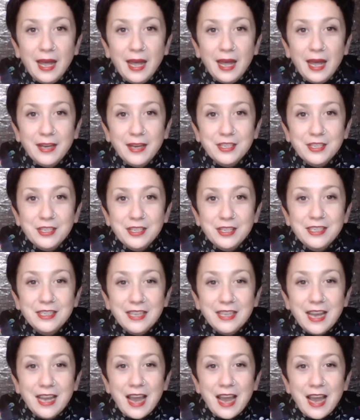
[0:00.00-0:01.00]
and just to
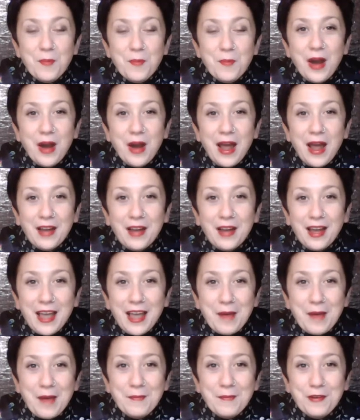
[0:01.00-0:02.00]
say how proud
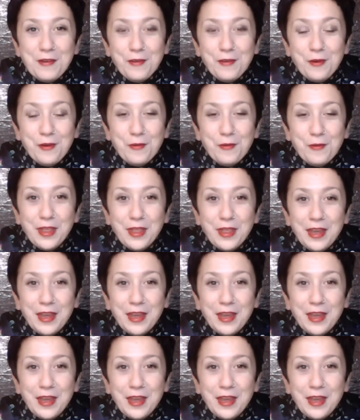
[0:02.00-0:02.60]
I am of all that